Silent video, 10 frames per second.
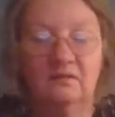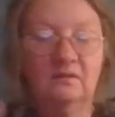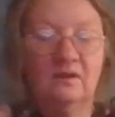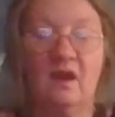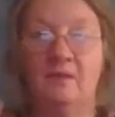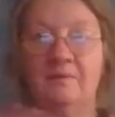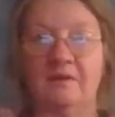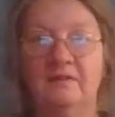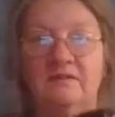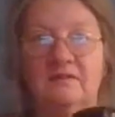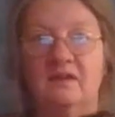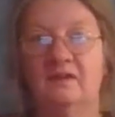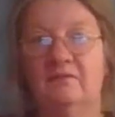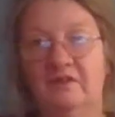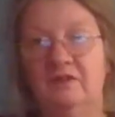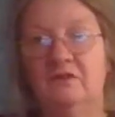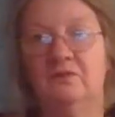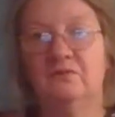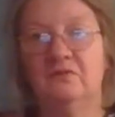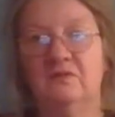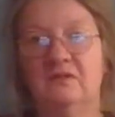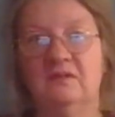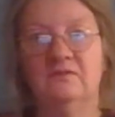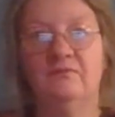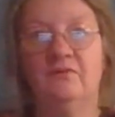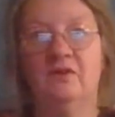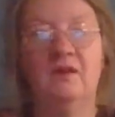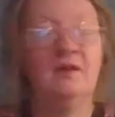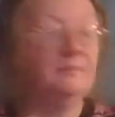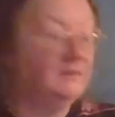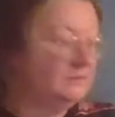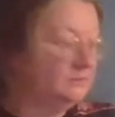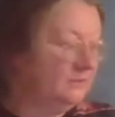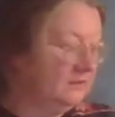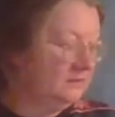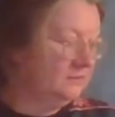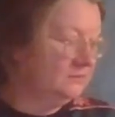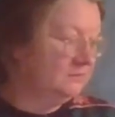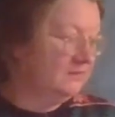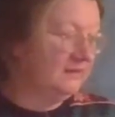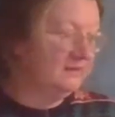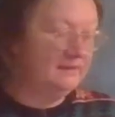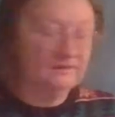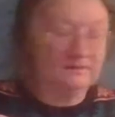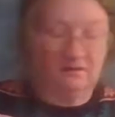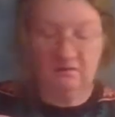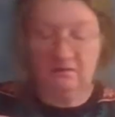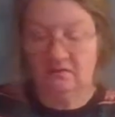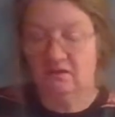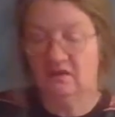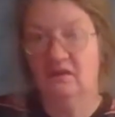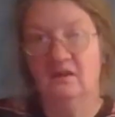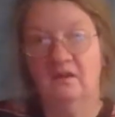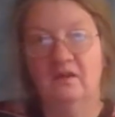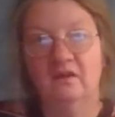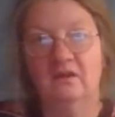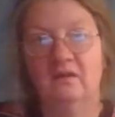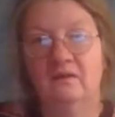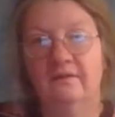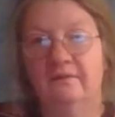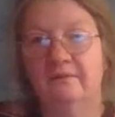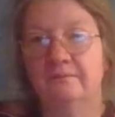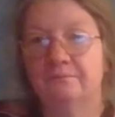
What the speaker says: garbage, I reuse these for garbage when I use them like this, or uh,